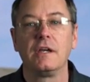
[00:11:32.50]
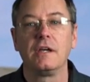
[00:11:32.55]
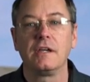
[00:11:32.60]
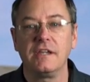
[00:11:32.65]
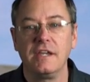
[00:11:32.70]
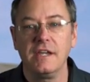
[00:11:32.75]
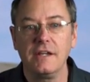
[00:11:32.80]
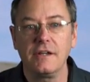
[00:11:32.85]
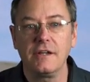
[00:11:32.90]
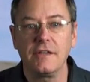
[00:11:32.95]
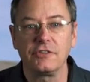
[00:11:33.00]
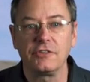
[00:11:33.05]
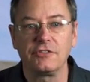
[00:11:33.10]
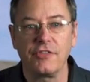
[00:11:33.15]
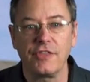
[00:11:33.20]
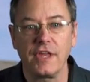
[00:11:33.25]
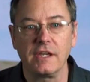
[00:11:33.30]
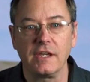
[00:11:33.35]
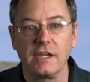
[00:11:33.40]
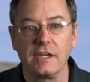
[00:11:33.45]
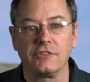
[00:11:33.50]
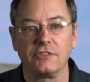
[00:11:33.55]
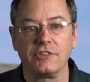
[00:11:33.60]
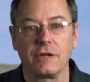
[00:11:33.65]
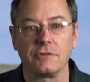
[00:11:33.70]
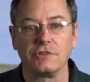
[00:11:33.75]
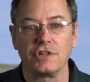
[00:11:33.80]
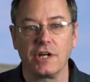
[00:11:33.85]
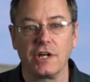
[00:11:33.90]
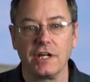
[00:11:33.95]
Key to this thinking is
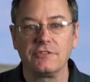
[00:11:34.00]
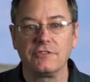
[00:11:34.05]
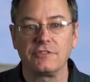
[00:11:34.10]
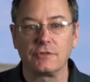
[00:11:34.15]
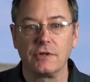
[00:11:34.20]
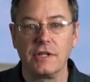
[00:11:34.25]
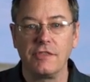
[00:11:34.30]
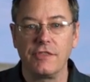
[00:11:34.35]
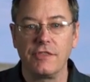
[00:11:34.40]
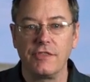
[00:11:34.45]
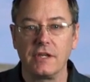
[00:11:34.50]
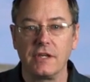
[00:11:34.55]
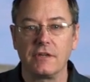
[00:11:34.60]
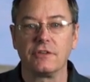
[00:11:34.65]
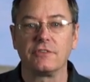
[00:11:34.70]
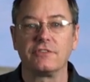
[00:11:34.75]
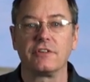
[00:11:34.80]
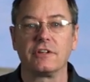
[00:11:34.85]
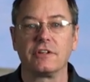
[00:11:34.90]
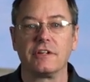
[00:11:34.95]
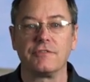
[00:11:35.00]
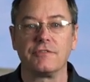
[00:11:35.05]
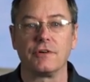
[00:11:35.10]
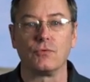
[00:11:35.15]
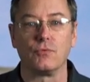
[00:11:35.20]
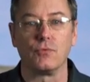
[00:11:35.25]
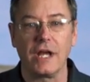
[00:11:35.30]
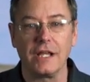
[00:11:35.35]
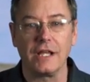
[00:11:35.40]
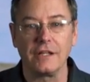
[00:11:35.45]
how giant screen theaters deliver
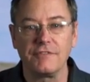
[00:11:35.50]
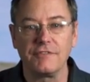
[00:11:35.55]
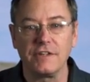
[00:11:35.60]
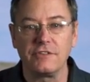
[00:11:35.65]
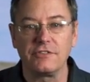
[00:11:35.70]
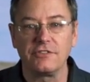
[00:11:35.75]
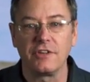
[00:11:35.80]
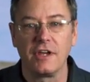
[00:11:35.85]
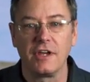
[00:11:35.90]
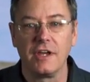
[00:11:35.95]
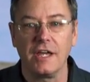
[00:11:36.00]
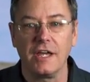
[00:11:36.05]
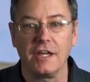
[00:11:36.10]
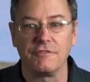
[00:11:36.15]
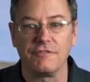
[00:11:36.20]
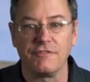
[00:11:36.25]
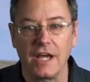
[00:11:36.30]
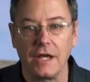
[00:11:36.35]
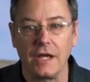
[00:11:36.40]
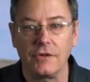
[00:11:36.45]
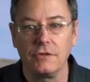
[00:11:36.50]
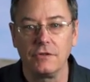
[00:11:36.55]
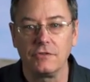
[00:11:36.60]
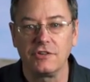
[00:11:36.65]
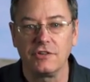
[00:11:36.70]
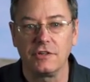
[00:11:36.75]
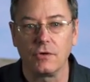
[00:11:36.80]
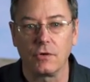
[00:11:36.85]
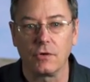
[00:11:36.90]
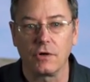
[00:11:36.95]
relevance and value
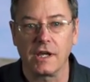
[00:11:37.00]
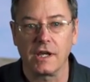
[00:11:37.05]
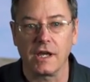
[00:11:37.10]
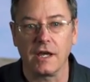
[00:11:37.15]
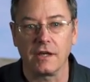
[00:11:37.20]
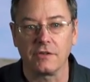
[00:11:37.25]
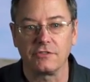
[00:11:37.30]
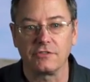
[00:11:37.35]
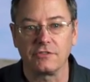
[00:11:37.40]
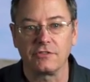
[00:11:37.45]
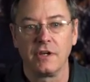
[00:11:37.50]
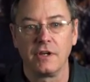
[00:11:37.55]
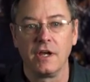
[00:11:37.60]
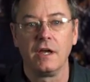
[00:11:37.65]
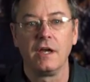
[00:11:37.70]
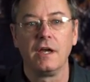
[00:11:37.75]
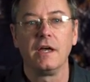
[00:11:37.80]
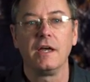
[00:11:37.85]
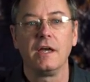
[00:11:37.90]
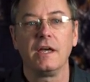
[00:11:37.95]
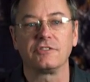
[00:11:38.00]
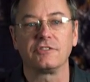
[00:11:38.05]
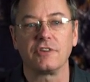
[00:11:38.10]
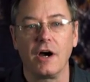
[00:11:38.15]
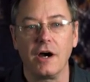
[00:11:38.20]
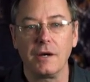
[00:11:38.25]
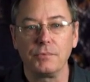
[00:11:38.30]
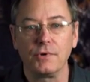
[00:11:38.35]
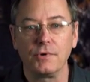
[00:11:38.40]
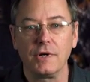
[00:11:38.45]
to your guests. As
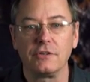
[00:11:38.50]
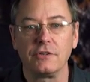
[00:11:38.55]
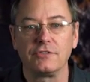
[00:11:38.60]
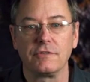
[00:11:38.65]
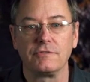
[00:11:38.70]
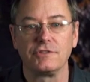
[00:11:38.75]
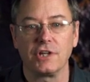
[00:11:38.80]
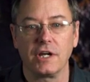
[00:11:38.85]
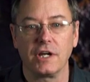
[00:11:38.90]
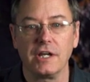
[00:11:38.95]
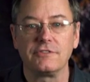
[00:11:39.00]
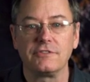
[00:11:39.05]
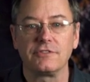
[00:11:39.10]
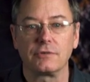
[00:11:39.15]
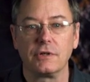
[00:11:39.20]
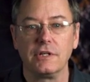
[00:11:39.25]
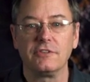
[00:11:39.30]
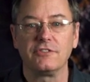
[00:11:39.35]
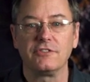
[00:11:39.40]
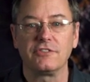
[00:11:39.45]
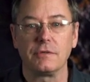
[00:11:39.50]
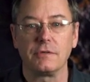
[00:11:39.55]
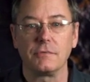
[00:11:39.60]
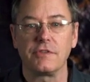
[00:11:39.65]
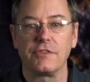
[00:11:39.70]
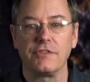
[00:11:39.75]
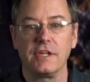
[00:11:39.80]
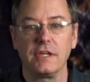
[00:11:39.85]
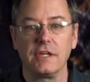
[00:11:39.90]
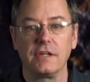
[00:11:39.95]
operators of giant screen cinema
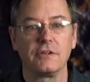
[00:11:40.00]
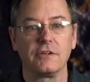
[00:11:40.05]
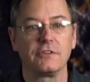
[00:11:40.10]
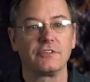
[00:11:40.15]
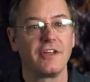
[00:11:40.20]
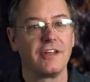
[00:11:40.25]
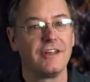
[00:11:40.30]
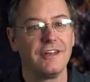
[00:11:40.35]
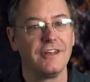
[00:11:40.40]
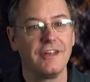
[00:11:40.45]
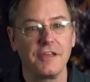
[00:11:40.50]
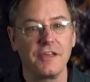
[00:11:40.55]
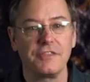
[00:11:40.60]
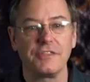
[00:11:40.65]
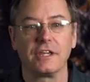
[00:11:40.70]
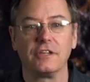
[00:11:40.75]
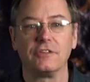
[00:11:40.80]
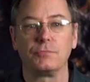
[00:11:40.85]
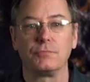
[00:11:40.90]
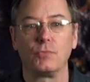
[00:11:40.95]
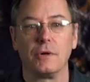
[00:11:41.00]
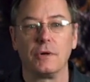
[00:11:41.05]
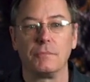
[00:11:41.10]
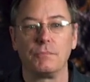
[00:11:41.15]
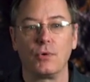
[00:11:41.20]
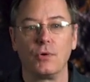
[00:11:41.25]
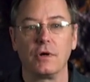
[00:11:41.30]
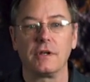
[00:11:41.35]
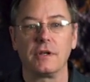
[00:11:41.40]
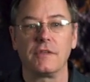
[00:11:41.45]
theaters, nothing is more
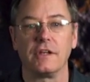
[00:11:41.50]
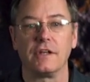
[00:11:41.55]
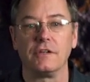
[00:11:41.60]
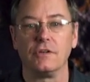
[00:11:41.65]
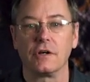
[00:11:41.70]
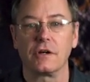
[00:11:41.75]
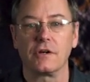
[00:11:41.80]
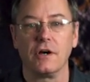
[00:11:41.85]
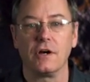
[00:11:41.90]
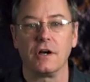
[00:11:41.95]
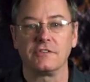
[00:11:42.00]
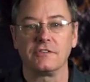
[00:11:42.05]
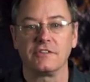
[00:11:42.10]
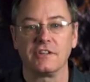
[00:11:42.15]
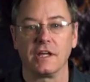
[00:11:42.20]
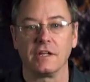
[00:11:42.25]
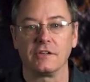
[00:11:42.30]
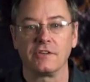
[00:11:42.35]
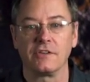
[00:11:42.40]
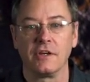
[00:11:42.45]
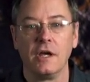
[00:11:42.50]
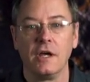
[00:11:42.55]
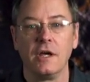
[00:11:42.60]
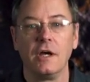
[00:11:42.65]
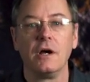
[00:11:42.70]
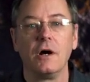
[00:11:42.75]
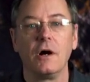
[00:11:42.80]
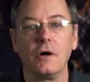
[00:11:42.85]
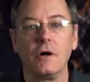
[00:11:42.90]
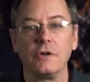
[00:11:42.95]
important than your content.
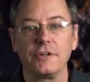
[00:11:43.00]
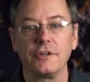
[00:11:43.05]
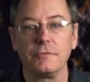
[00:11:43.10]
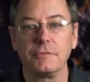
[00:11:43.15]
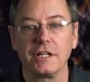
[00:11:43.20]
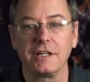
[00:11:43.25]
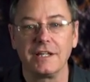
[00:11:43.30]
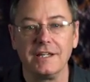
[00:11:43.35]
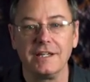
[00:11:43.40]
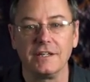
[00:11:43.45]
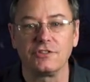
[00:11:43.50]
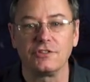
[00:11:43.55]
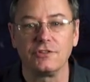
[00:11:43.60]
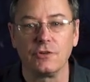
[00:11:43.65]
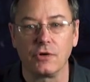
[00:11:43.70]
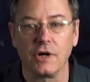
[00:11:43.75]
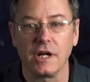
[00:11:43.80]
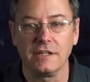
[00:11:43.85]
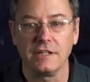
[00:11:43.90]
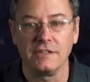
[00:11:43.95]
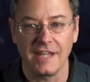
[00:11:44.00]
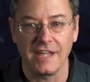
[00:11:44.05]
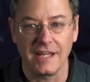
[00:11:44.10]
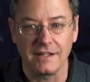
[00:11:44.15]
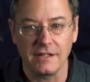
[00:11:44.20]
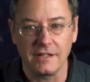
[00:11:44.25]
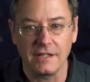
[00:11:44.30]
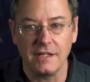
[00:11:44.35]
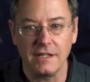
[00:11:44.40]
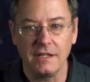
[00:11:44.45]
Ultimately, it's your
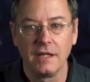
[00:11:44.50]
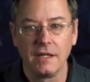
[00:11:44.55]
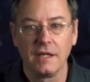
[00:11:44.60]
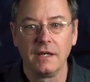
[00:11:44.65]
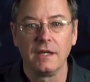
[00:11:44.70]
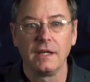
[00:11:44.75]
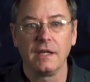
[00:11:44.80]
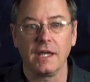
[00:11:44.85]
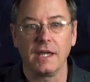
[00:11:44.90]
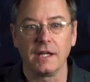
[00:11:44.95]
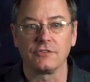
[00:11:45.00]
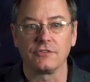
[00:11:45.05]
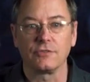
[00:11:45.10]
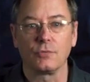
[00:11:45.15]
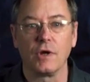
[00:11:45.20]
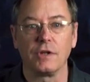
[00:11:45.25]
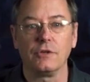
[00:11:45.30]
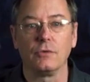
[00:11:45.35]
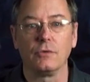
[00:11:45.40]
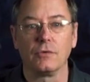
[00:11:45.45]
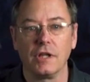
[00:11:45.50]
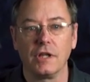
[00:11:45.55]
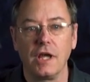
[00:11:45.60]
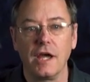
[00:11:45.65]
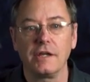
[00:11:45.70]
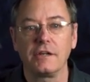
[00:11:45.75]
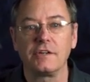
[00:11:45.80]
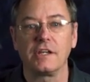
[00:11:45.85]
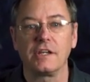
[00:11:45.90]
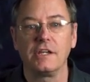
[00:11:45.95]
identity and it's what you
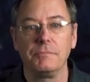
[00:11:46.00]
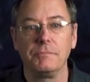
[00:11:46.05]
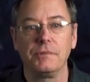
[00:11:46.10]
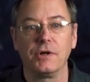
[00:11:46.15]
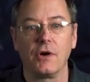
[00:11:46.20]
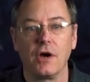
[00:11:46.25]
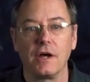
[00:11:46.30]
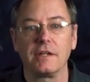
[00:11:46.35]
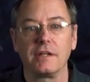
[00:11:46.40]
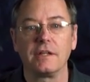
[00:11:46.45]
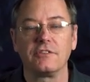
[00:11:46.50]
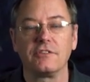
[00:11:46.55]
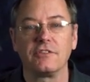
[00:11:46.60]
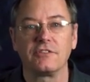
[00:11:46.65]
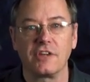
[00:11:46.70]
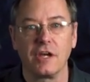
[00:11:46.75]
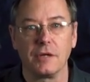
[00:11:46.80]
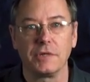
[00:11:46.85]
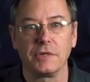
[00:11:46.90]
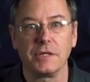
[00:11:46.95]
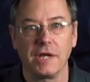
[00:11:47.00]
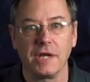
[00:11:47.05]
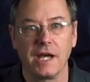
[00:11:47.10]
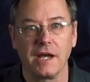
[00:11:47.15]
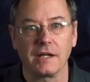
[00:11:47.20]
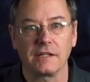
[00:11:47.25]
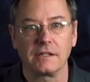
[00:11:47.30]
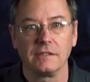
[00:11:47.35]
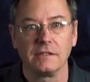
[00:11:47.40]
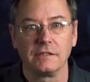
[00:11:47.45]
rely on to keep your audiences coming
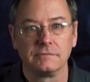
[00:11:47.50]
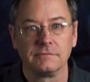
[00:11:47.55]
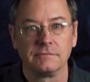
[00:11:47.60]
back.